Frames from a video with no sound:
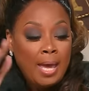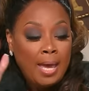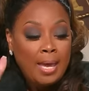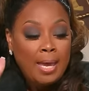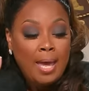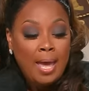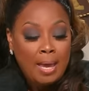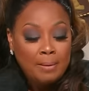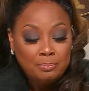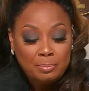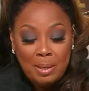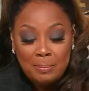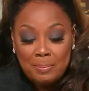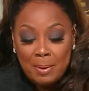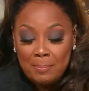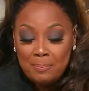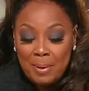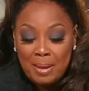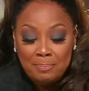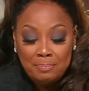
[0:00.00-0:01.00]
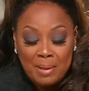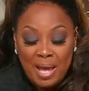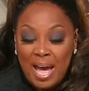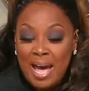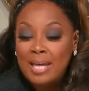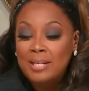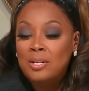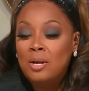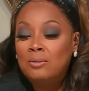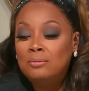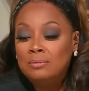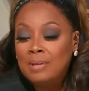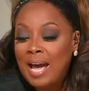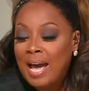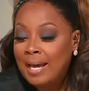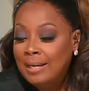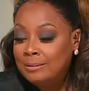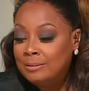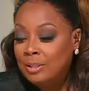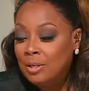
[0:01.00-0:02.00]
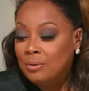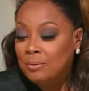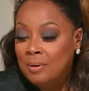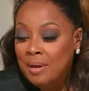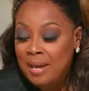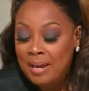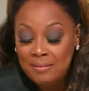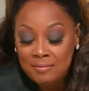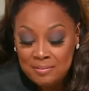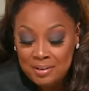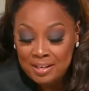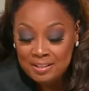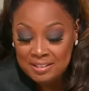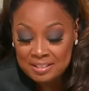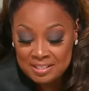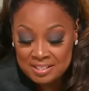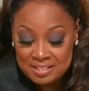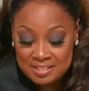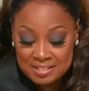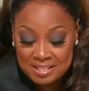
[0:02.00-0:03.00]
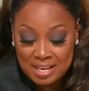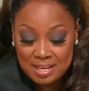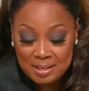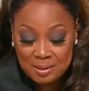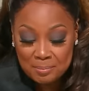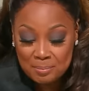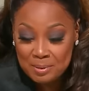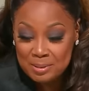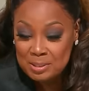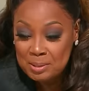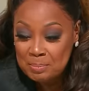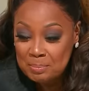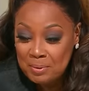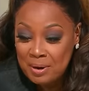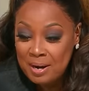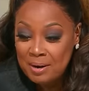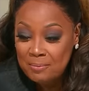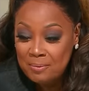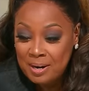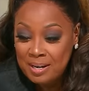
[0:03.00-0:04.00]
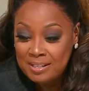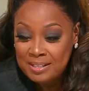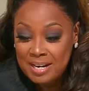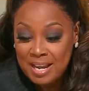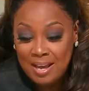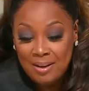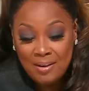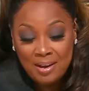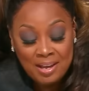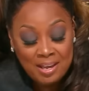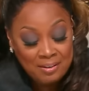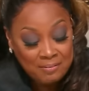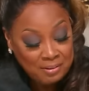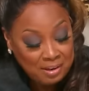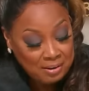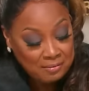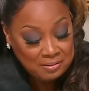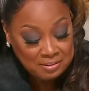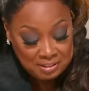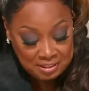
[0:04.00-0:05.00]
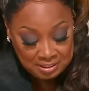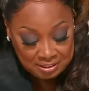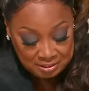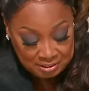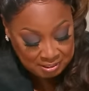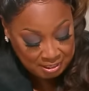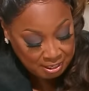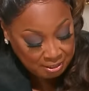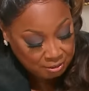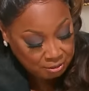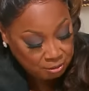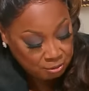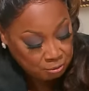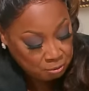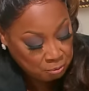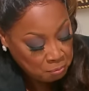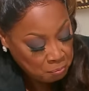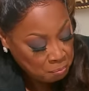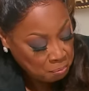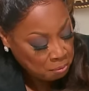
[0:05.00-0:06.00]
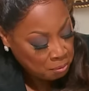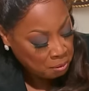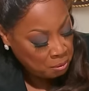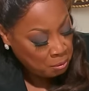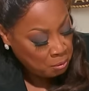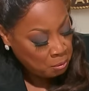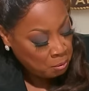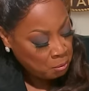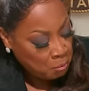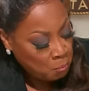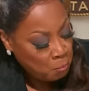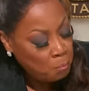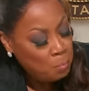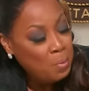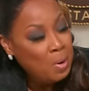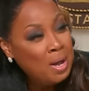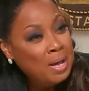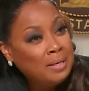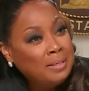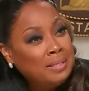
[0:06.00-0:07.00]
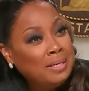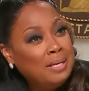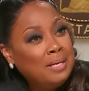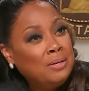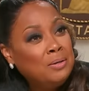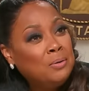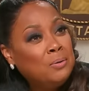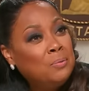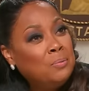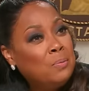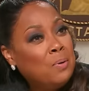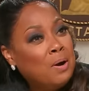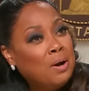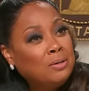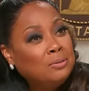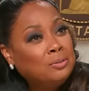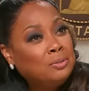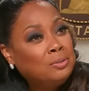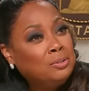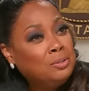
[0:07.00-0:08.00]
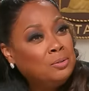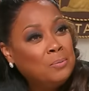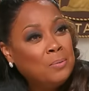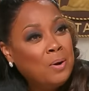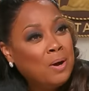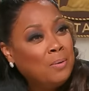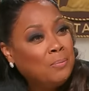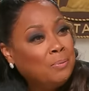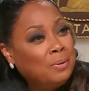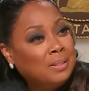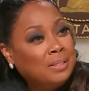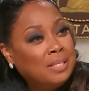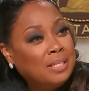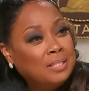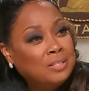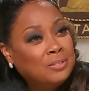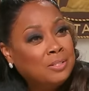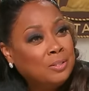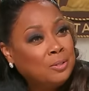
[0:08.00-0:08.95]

I, I, I don't I don't have nothing to say to Mr. Brown right now. I have everything to say to you. What in the world do you want with this